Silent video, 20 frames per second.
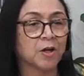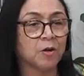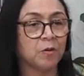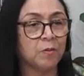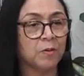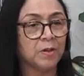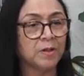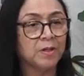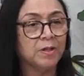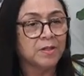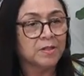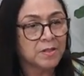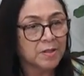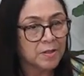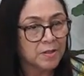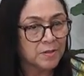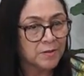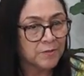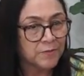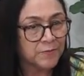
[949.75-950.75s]
our
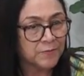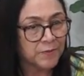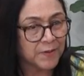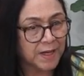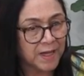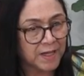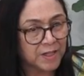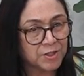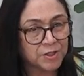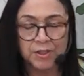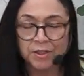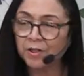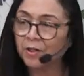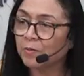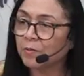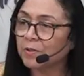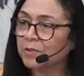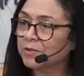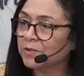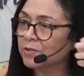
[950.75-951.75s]
flesh and
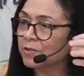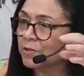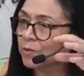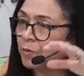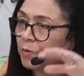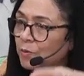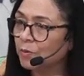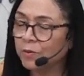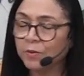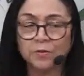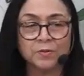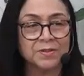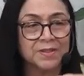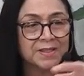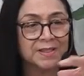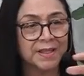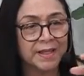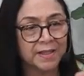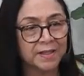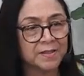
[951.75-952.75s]
our soul, those
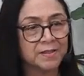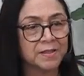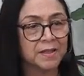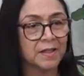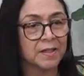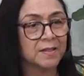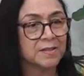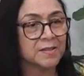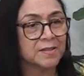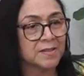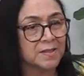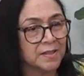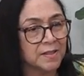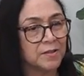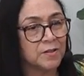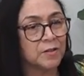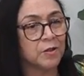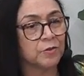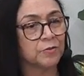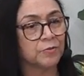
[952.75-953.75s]
things that are
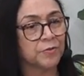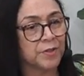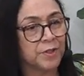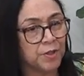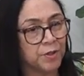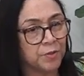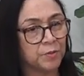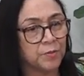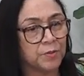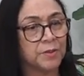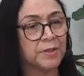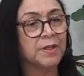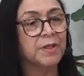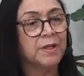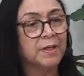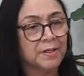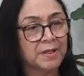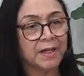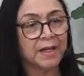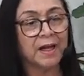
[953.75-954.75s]
still not renewed,
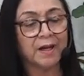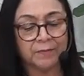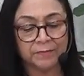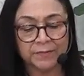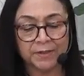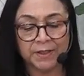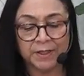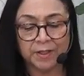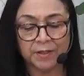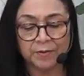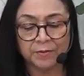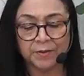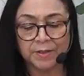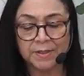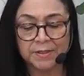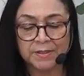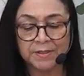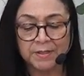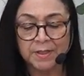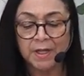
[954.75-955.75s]
that have to
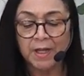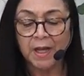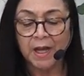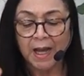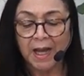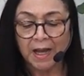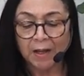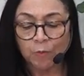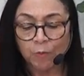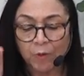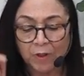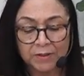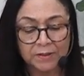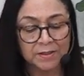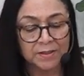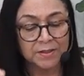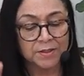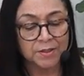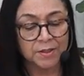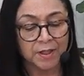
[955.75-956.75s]
decrease. I want
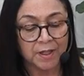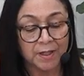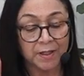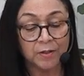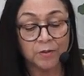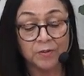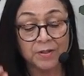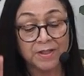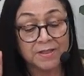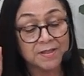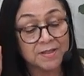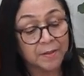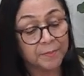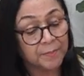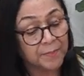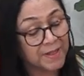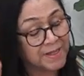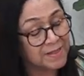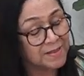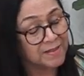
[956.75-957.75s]
us to, I know these are
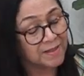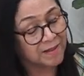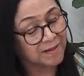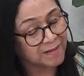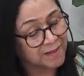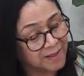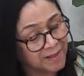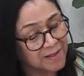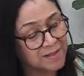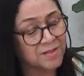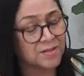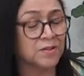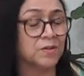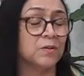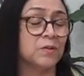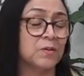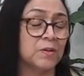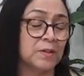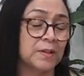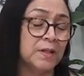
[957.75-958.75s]
basic things,
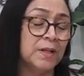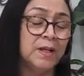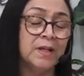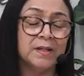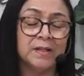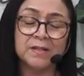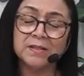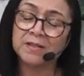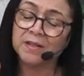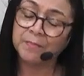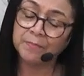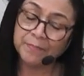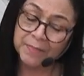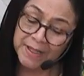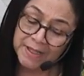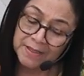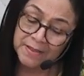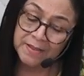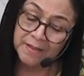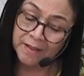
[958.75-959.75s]
y'all. These are
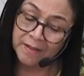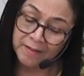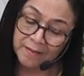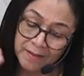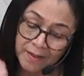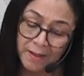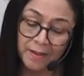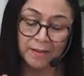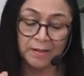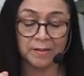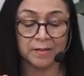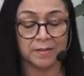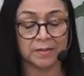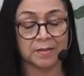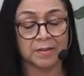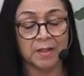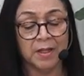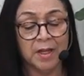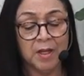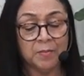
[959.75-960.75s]
basic
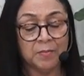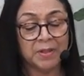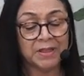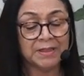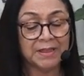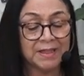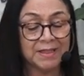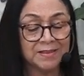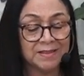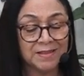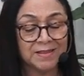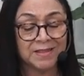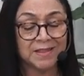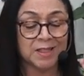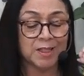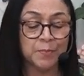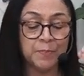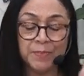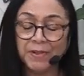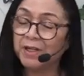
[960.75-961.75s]
things, but it is
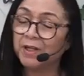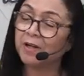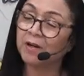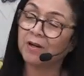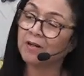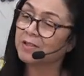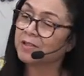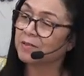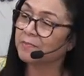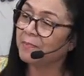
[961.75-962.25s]
keeping us